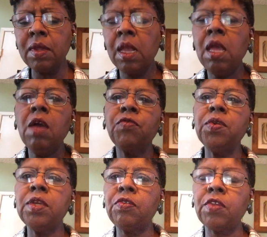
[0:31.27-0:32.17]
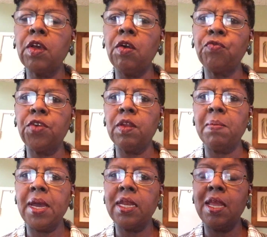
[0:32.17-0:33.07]
A few years ago, a friend of
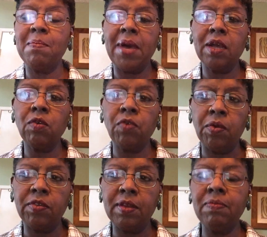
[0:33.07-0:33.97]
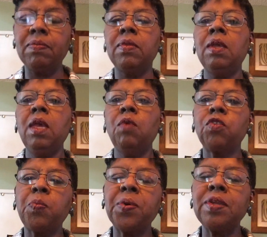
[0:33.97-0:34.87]
mine named Michael Rosen
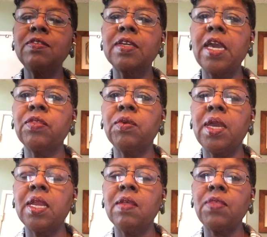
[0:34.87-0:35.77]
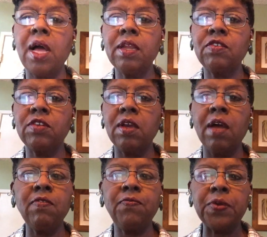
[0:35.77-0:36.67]
was putting together an anthology
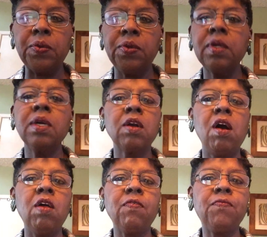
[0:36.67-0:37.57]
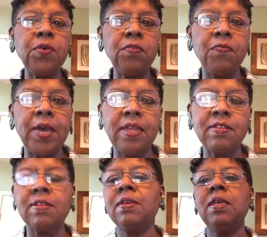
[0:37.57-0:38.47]
on food called Food
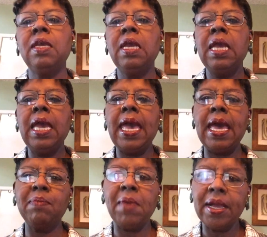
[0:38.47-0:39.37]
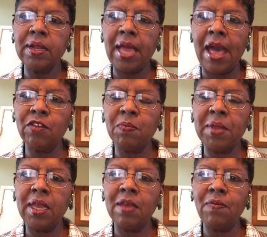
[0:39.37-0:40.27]
Fight. And Michael asked me
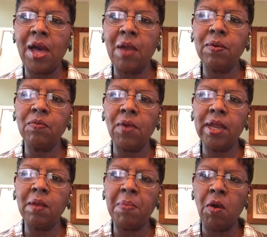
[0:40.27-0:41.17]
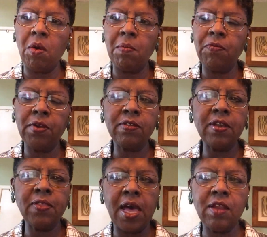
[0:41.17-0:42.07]
if I would write a poem for his
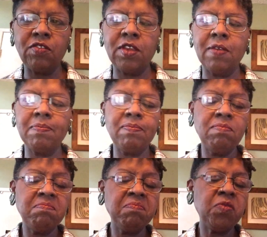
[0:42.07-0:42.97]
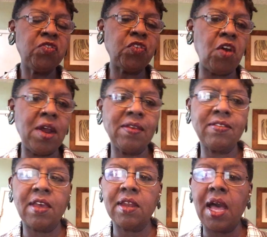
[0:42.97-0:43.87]
anthology. Sure, I
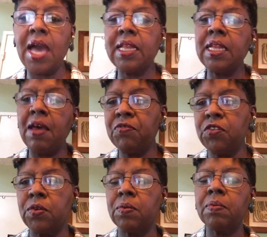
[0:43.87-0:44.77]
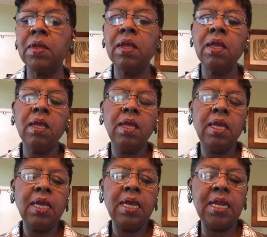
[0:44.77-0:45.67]
said, I'd love to.
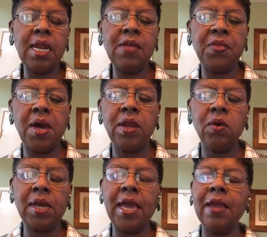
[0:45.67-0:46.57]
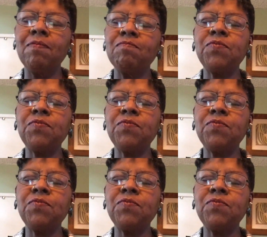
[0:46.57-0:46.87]
And then I thought, okay,